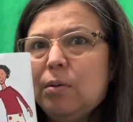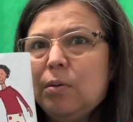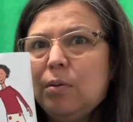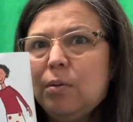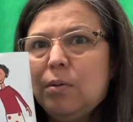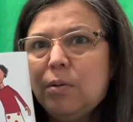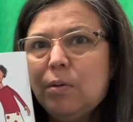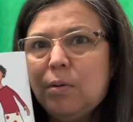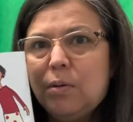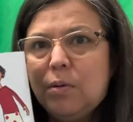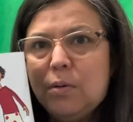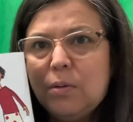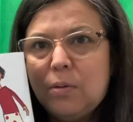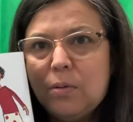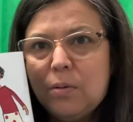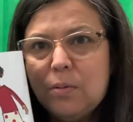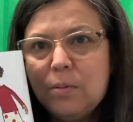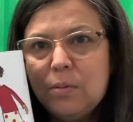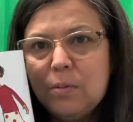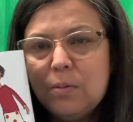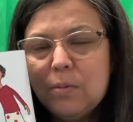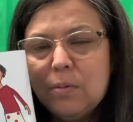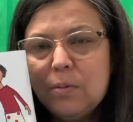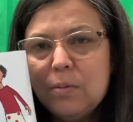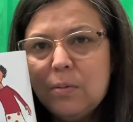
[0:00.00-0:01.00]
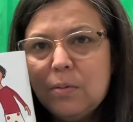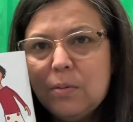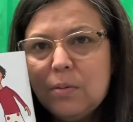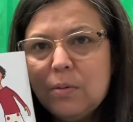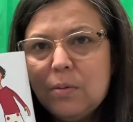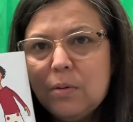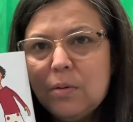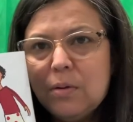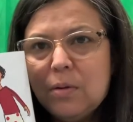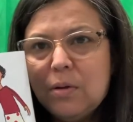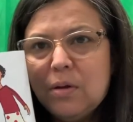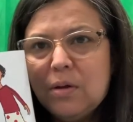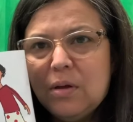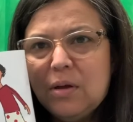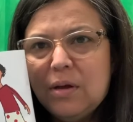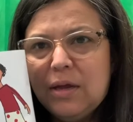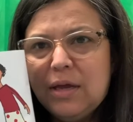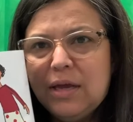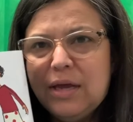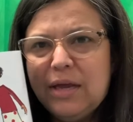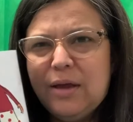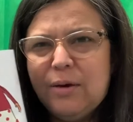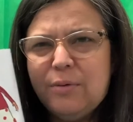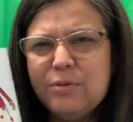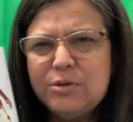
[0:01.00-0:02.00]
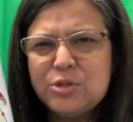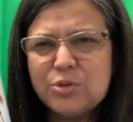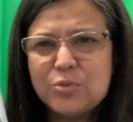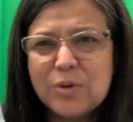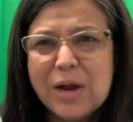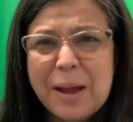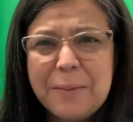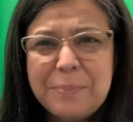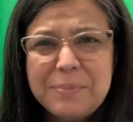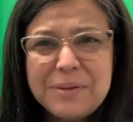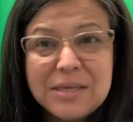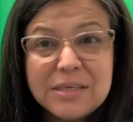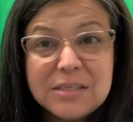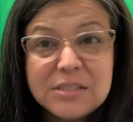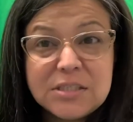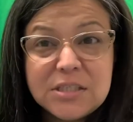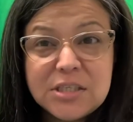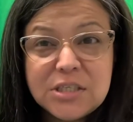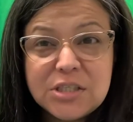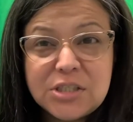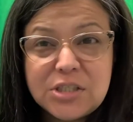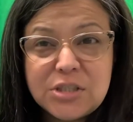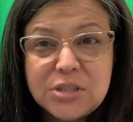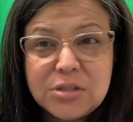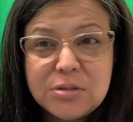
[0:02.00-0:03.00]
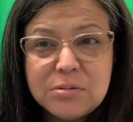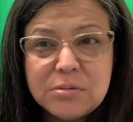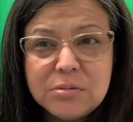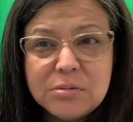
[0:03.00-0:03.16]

Uh-oh. It was wrapped in tissue